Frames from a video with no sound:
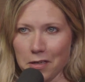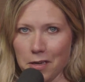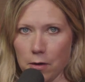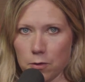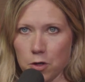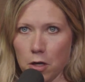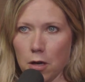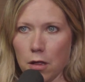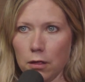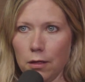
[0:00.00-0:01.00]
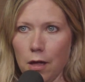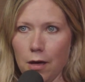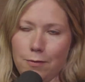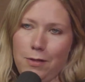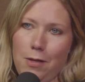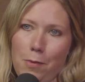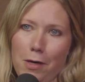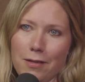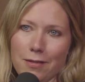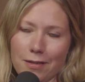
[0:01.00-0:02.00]
and now she loves the
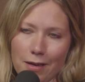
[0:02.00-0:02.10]
bus,